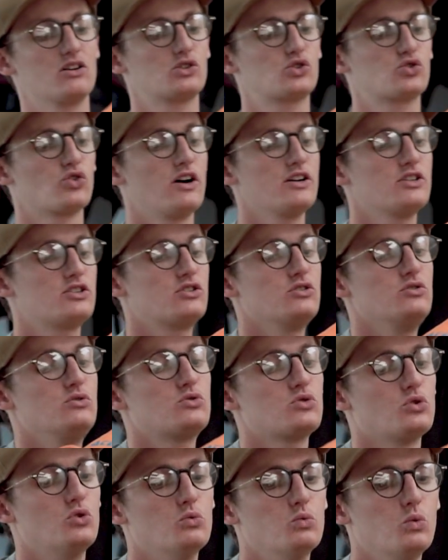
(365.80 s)
dry
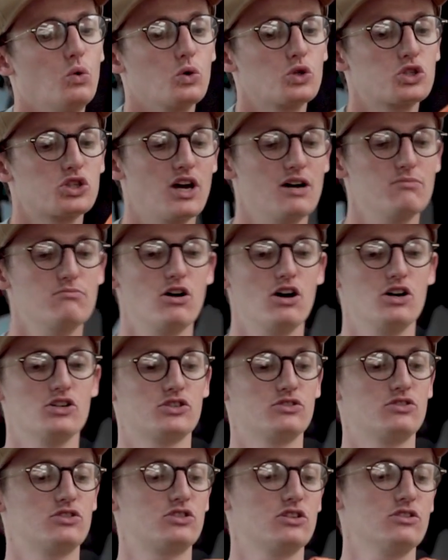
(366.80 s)
suits or water
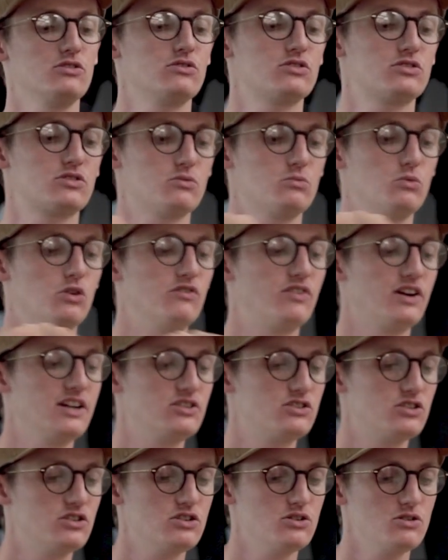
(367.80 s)
immersion suits. What they
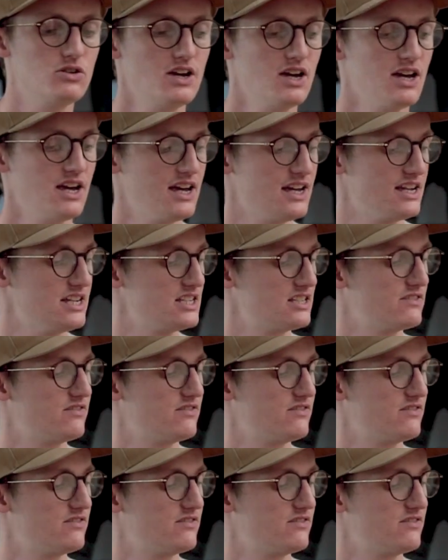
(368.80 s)
do is